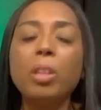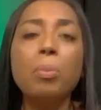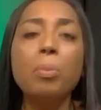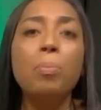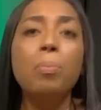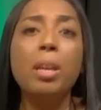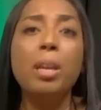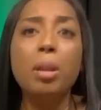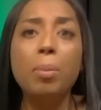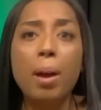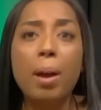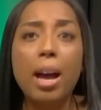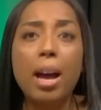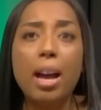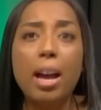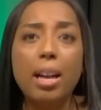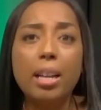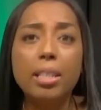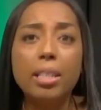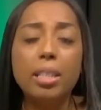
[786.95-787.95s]

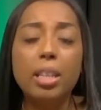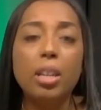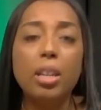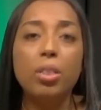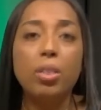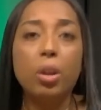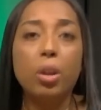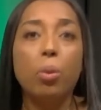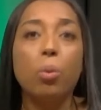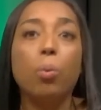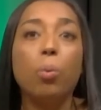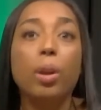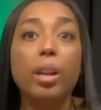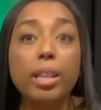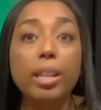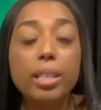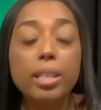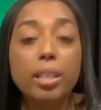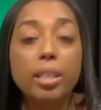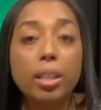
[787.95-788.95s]
minimize their
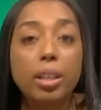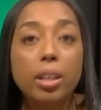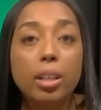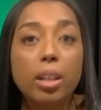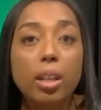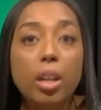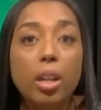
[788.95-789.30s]
risk,